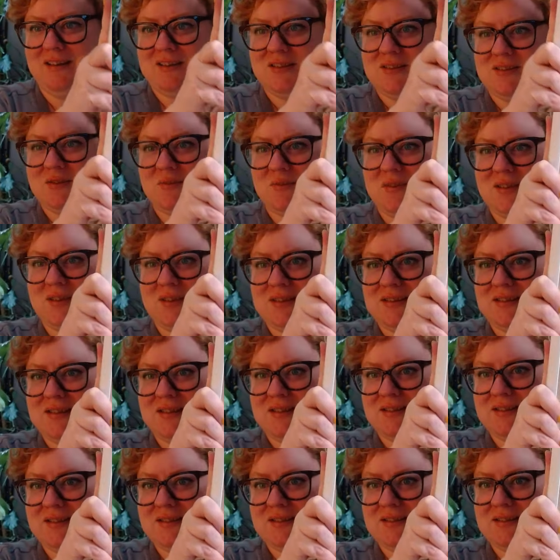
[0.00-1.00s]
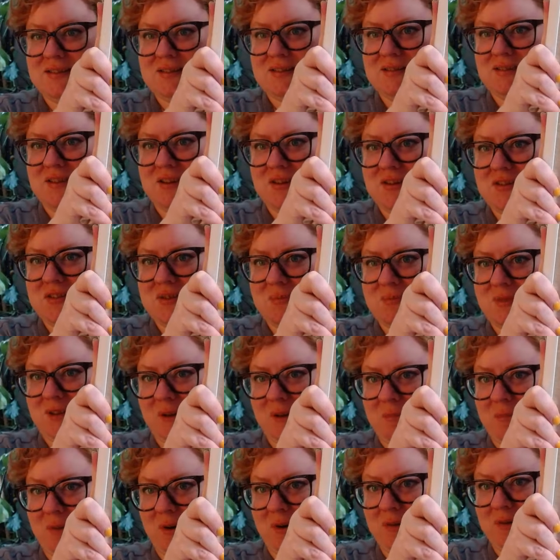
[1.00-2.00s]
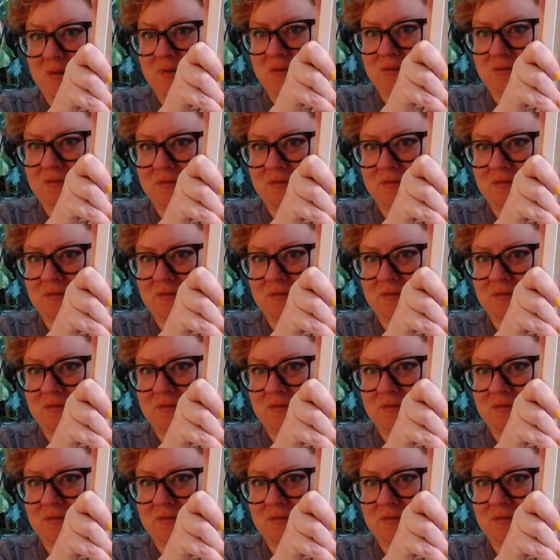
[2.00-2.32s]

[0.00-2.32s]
So this is their September.